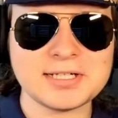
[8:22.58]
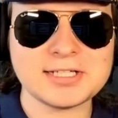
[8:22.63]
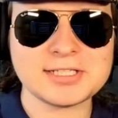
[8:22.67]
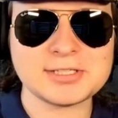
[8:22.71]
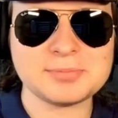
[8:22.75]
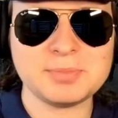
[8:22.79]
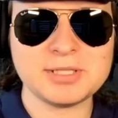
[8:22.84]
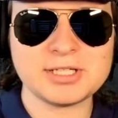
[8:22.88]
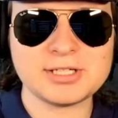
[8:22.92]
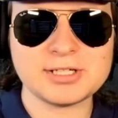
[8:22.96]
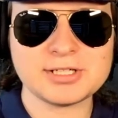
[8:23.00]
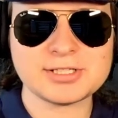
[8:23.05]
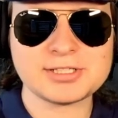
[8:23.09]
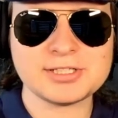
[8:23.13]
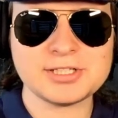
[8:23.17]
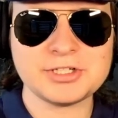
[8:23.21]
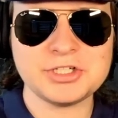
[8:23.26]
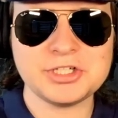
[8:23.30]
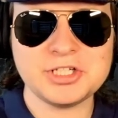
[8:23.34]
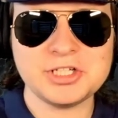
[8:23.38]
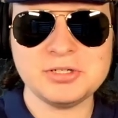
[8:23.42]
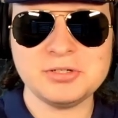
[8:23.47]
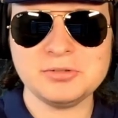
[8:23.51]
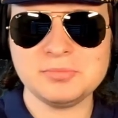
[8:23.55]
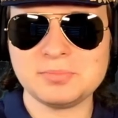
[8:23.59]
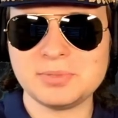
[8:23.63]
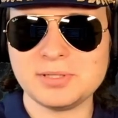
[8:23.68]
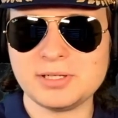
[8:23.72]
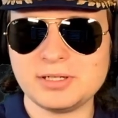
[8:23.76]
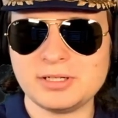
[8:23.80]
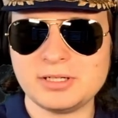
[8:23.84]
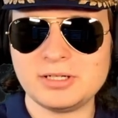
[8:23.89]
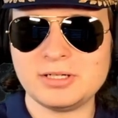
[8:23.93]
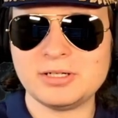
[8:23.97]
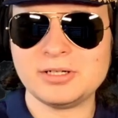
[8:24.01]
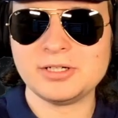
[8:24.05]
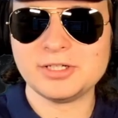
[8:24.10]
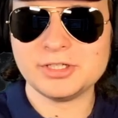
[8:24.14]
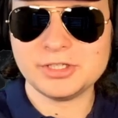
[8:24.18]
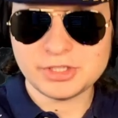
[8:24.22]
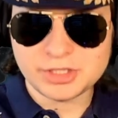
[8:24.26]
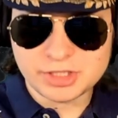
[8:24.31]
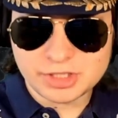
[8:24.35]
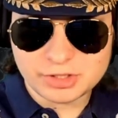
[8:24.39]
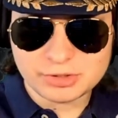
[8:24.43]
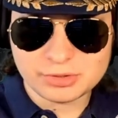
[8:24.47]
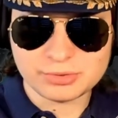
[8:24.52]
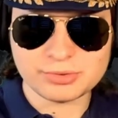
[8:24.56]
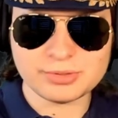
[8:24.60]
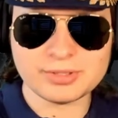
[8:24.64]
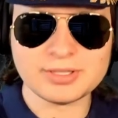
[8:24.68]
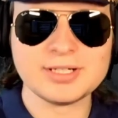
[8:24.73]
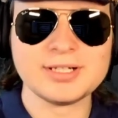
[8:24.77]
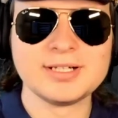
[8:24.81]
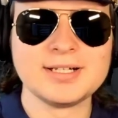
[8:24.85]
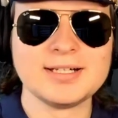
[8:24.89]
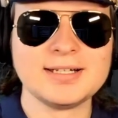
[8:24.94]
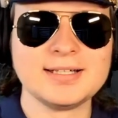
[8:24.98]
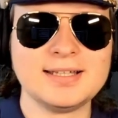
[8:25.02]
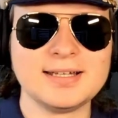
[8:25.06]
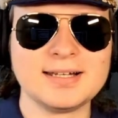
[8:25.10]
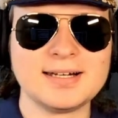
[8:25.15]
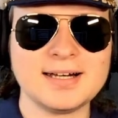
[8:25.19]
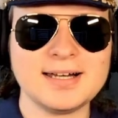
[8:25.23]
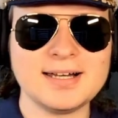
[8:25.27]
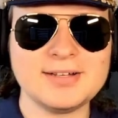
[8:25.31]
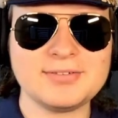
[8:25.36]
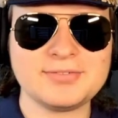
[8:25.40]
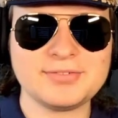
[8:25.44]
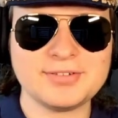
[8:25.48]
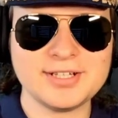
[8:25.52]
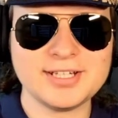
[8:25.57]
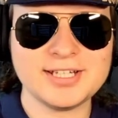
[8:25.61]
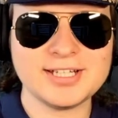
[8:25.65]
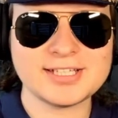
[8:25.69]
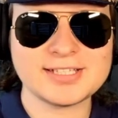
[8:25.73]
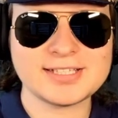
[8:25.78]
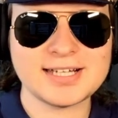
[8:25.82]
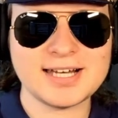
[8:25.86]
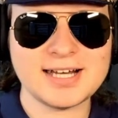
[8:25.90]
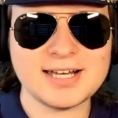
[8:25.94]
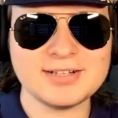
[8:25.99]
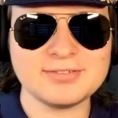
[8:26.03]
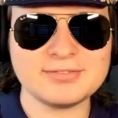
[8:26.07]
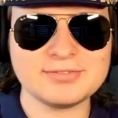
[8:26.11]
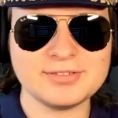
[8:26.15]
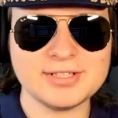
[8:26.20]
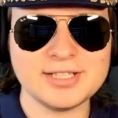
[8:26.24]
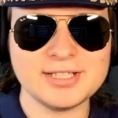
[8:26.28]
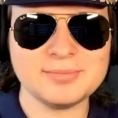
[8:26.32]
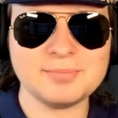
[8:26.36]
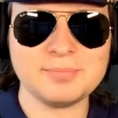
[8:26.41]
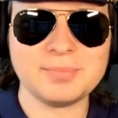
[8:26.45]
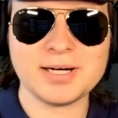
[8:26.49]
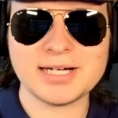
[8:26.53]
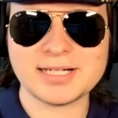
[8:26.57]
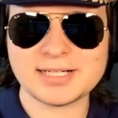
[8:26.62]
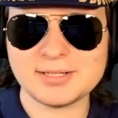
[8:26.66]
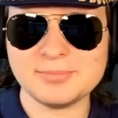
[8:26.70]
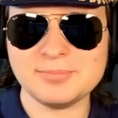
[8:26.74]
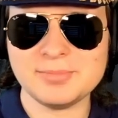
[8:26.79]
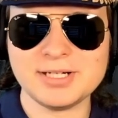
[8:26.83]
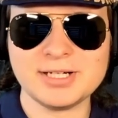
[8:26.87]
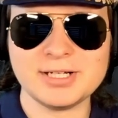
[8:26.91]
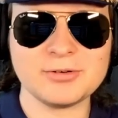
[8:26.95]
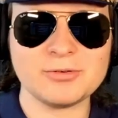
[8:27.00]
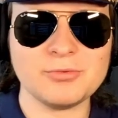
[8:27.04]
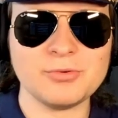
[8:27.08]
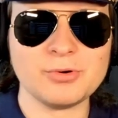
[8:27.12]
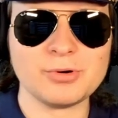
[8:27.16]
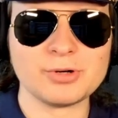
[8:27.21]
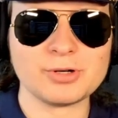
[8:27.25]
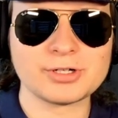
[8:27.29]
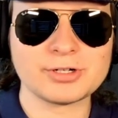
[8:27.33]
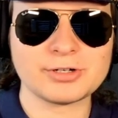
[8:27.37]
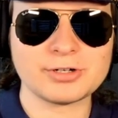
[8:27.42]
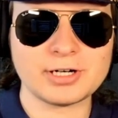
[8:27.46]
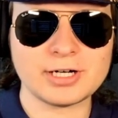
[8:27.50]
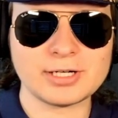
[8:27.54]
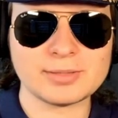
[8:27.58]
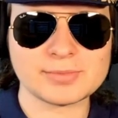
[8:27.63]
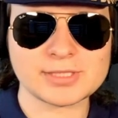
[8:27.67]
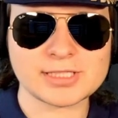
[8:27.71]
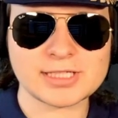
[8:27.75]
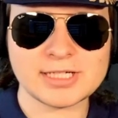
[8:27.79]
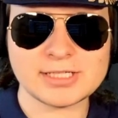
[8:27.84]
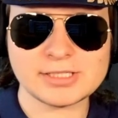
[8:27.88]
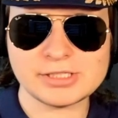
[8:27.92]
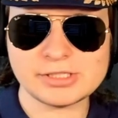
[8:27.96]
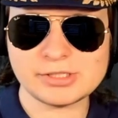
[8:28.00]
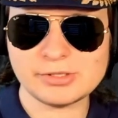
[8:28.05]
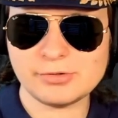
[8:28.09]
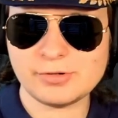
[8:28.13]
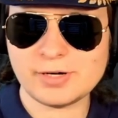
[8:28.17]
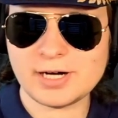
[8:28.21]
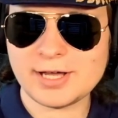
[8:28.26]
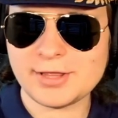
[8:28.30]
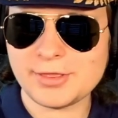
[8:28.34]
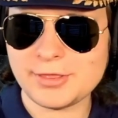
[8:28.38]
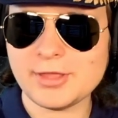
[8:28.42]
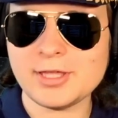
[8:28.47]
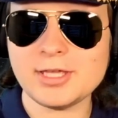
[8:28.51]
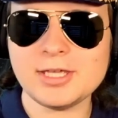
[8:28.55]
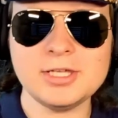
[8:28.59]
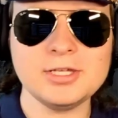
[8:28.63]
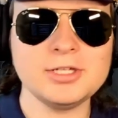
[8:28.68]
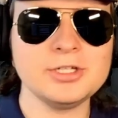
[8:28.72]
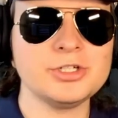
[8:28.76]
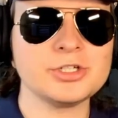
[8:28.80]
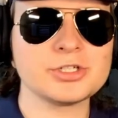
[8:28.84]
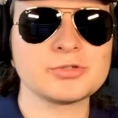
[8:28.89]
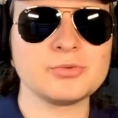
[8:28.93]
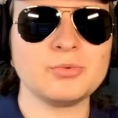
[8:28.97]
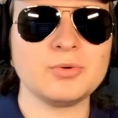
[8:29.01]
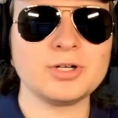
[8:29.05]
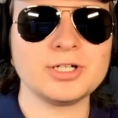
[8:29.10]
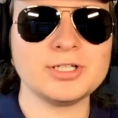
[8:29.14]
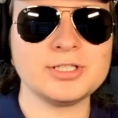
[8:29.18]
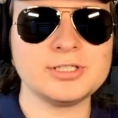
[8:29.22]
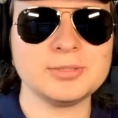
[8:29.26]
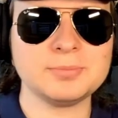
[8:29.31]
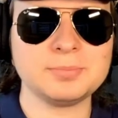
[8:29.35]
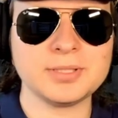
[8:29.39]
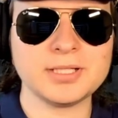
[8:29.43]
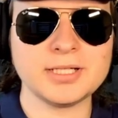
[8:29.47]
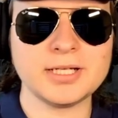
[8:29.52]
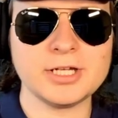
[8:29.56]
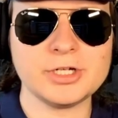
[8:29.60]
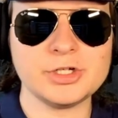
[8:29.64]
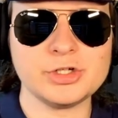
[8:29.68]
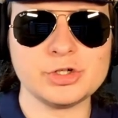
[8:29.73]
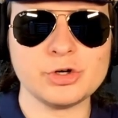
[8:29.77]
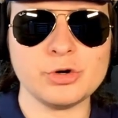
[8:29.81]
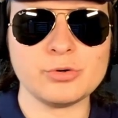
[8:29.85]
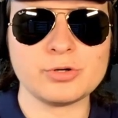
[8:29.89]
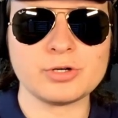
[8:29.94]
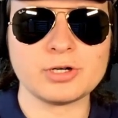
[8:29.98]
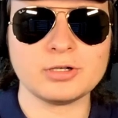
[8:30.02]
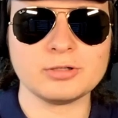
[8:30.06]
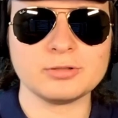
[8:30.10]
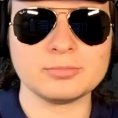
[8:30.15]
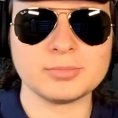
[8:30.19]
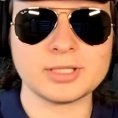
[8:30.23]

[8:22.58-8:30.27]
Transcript: it's because the Shieldbearer knew that I finished HighFleet by committing war crimes, and so I think he just wanted to play a joke on